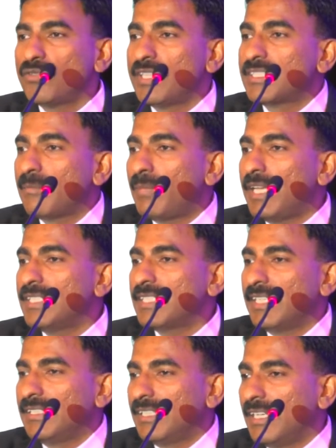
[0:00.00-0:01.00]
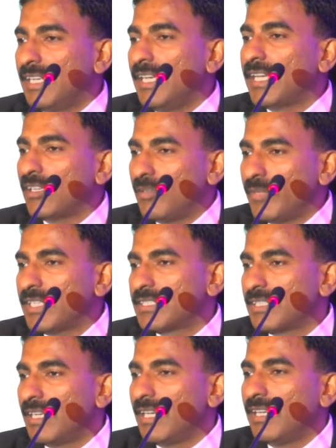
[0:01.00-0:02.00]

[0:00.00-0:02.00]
it using supply-side economics,